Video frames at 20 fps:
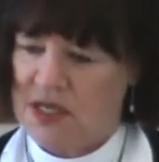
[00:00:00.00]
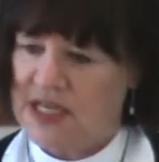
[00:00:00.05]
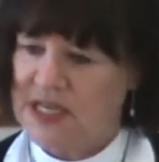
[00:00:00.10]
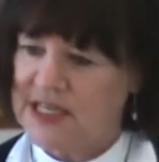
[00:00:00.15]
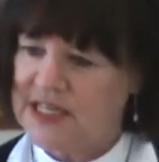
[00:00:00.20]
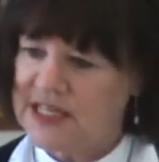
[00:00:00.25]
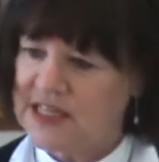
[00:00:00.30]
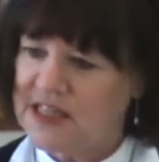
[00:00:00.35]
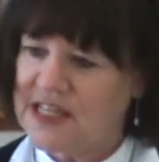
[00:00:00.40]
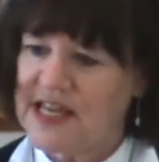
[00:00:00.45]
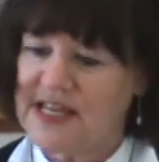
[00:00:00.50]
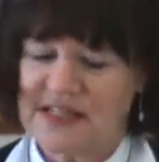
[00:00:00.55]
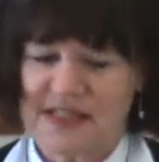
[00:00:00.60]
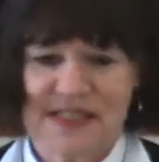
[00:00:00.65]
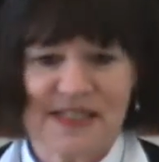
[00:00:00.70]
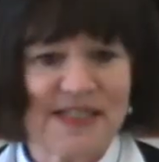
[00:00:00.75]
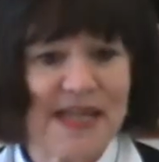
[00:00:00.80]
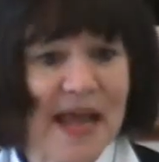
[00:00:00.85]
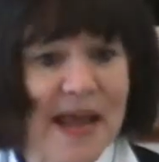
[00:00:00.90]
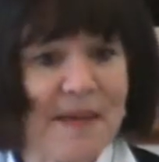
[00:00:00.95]
He did
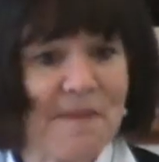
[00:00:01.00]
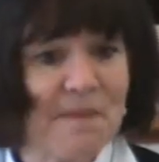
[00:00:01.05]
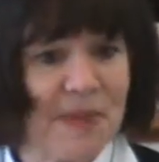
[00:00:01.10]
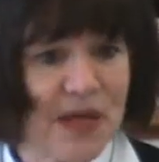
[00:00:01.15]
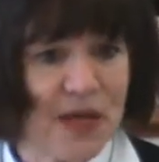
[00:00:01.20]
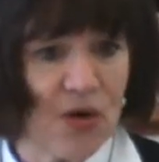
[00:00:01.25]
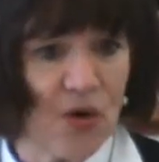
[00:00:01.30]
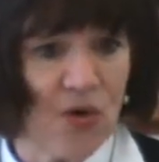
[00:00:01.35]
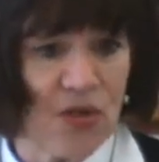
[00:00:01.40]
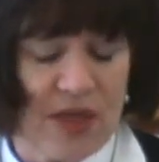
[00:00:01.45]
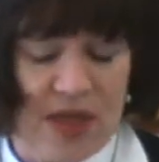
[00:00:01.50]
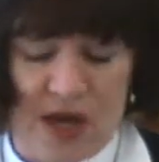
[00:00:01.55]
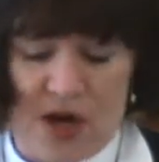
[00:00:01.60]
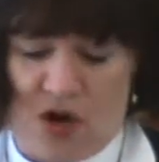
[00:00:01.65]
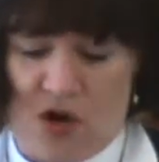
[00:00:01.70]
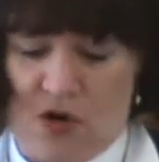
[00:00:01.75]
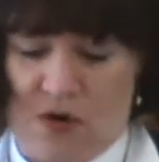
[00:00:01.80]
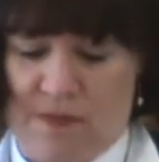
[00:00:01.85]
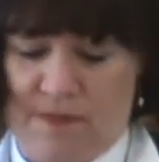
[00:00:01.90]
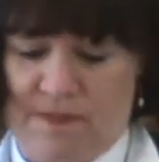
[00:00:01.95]
that same meal
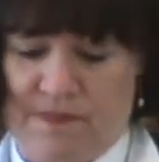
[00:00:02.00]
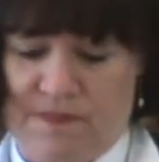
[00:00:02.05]
there.